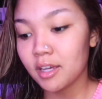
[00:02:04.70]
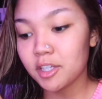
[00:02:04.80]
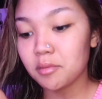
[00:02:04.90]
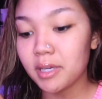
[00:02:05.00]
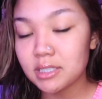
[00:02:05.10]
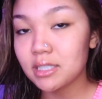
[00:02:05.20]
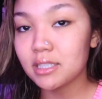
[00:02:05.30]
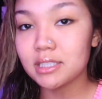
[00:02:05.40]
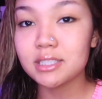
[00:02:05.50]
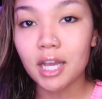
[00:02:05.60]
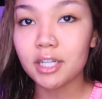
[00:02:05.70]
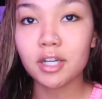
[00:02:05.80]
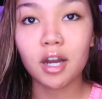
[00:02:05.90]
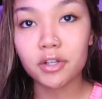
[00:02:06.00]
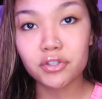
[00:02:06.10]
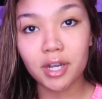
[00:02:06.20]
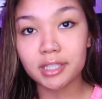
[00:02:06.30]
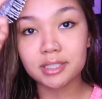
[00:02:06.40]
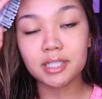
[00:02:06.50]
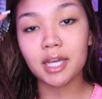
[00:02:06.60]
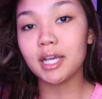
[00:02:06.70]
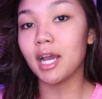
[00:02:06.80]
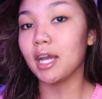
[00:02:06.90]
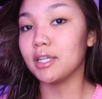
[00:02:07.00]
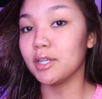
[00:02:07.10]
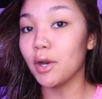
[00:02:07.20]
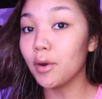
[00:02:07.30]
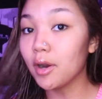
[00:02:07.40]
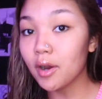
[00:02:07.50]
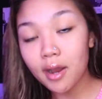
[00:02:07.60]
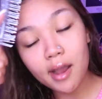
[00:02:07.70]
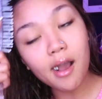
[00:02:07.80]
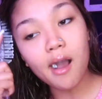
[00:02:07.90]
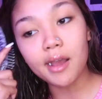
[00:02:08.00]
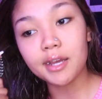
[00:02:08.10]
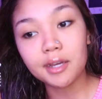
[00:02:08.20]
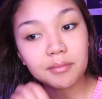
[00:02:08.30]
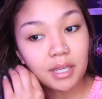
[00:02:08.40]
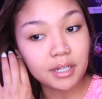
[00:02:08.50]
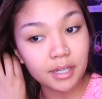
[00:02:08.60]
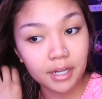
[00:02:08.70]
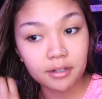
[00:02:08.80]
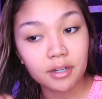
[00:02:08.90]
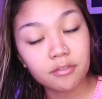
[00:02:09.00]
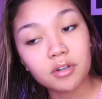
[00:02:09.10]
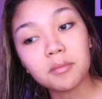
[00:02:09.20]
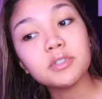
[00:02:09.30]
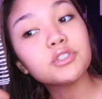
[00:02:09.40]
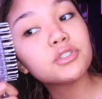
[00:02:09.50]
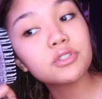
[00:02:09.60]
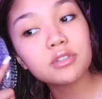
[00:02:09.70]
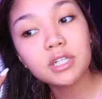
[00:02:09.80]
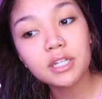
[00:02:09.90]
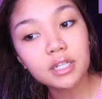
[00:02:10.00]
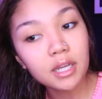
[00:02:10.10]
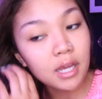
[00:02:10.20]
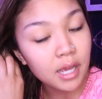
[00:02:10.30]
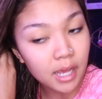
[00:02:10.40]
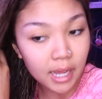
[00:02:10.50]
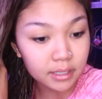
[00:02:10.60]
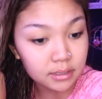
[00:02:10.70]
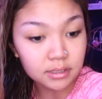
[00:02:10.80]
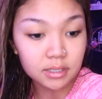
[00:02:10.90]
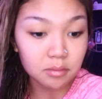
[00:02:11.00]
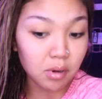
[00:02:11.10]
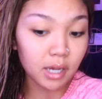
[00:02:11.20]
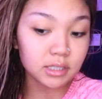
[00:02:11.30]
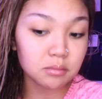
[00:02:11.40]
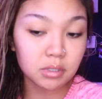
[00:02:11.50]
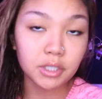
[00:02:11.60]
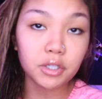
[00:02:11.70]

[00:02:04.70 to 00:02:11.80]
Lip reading: You basically sign a contract saying, I know I am getting a haircut from a student and this could possibly